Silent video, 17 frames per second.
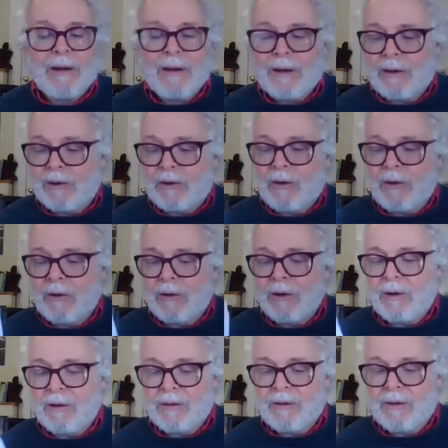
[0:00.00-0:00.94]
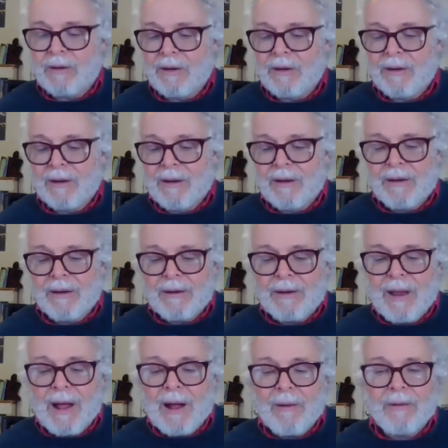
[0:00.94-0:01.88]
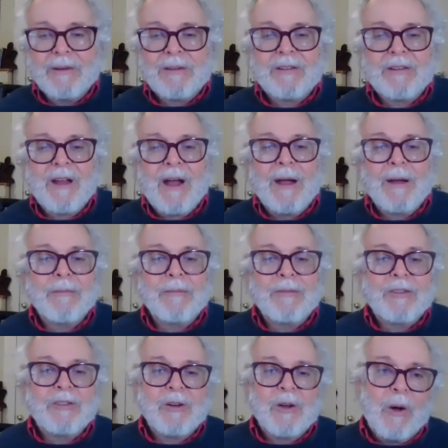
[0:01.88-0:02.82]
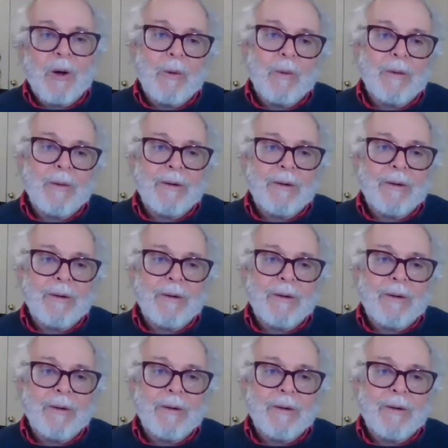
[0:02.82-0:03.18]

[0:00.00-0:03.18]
it gurgled, now it's time to go.